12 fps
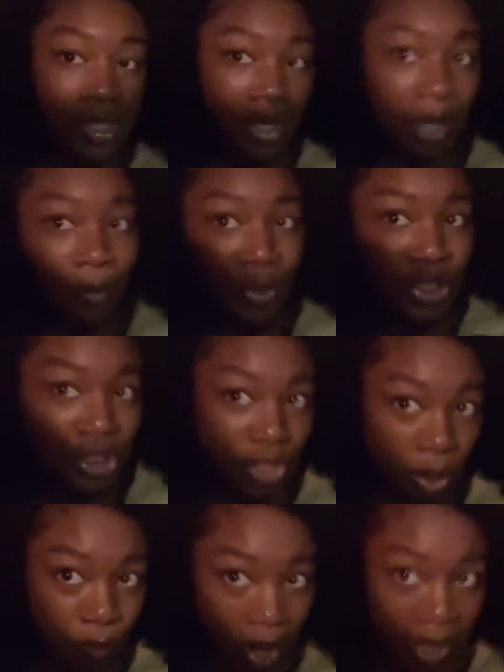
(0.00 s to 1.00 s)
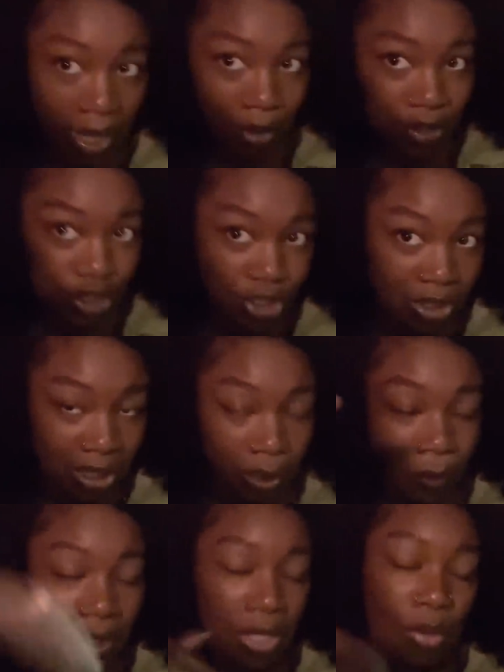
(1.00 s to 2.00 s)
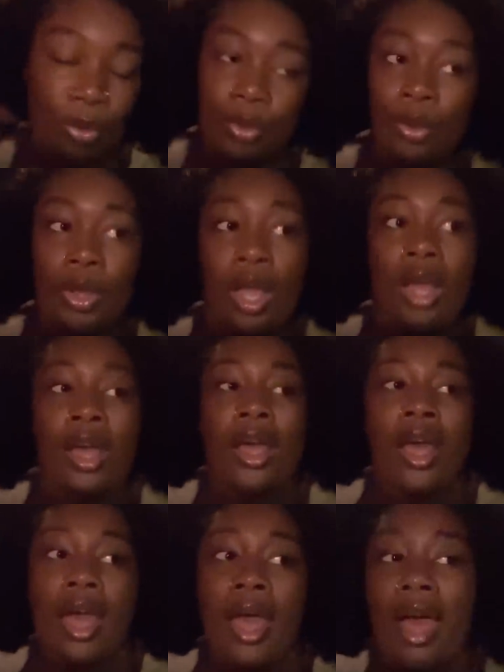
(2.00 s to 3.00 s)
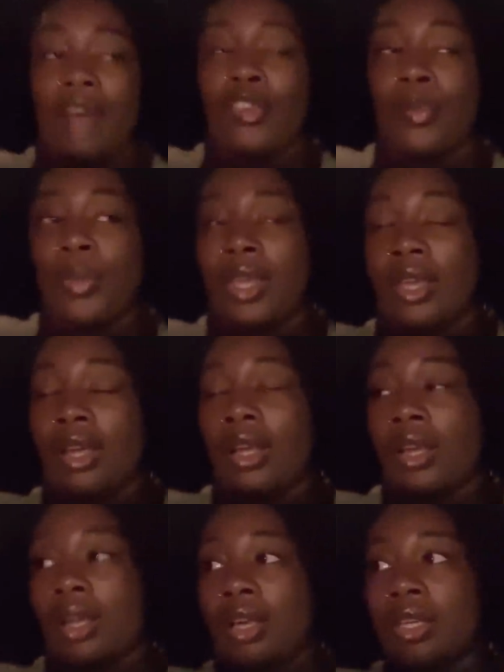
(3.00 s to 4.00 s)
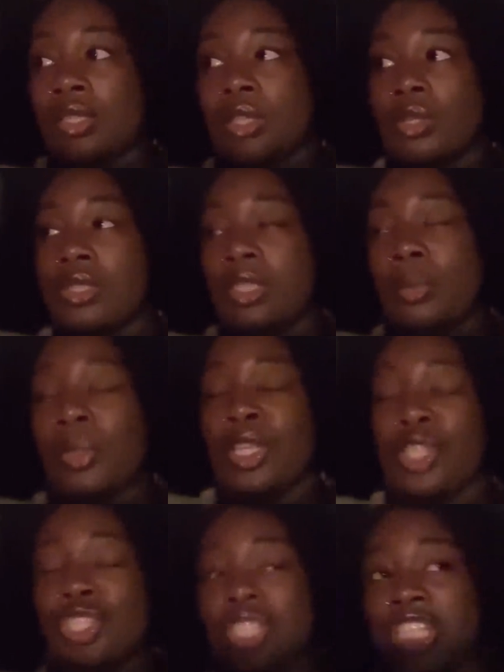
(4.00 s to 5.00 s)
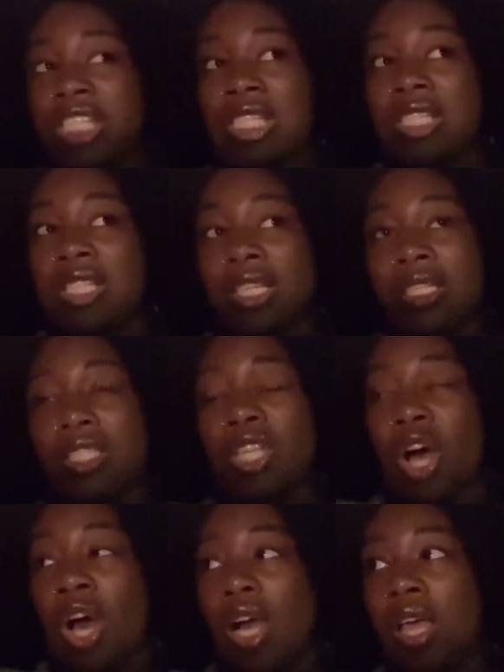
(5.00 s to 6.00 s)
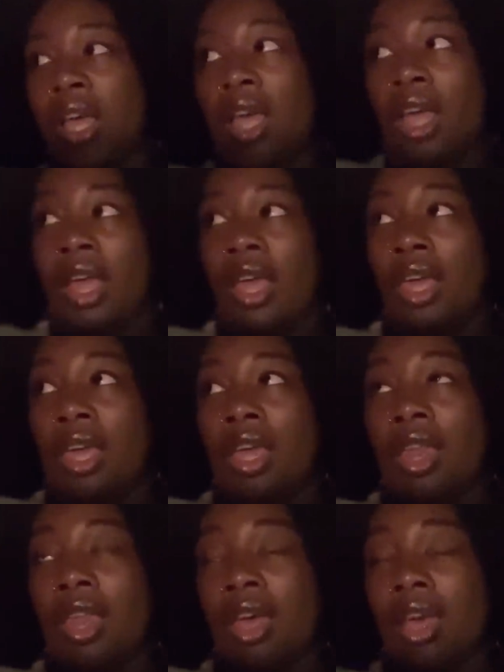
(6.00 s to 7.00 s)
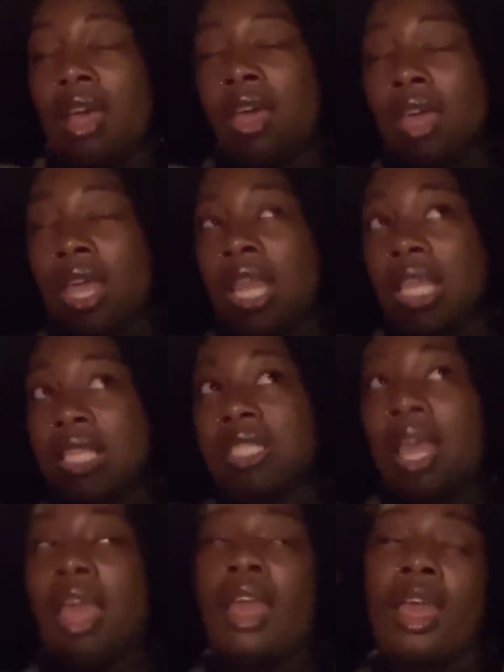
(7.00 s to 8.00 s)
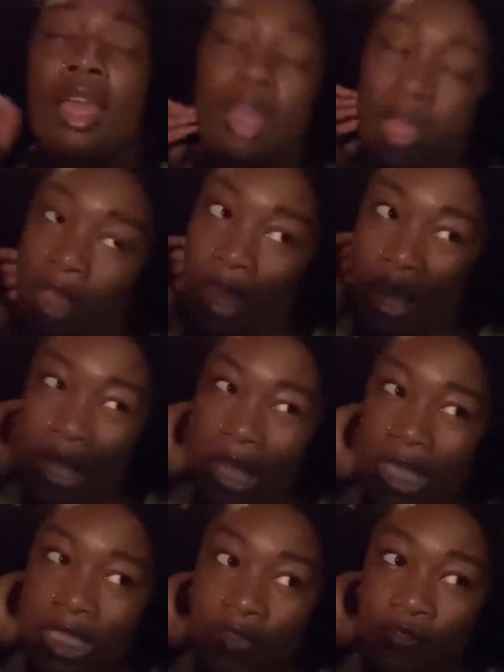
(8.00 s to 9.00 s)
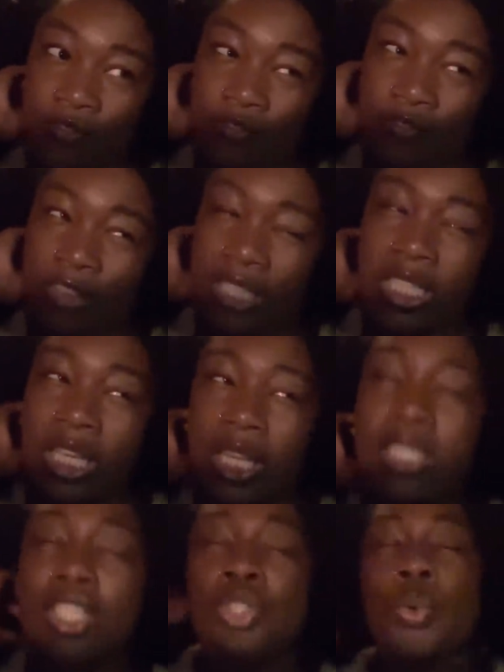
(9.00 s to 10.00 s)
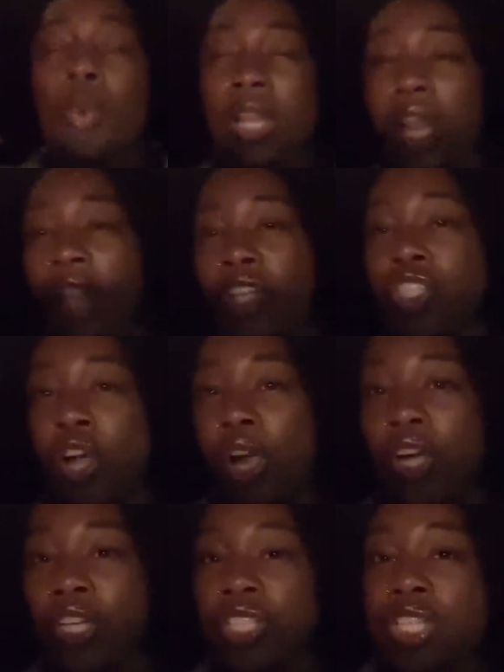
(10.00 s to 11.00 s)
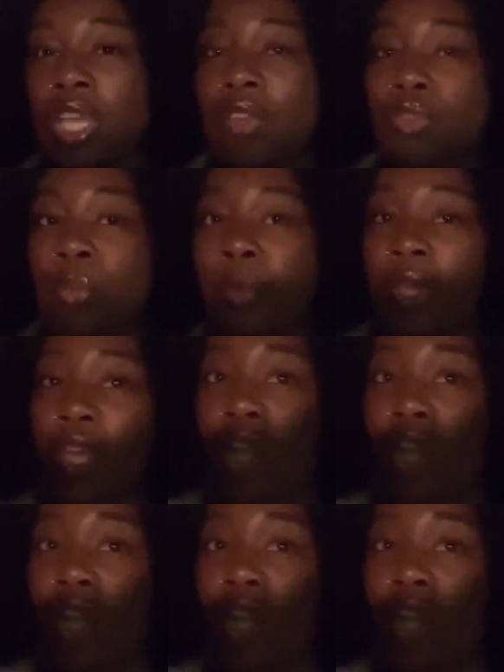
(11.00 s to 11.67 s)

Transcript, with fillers: tonight we just gonna rock out and chill like we a local. Have a beer, go to the beach and just sit and talk. And it is a, it's a, it's a, it's a $20 charge if you book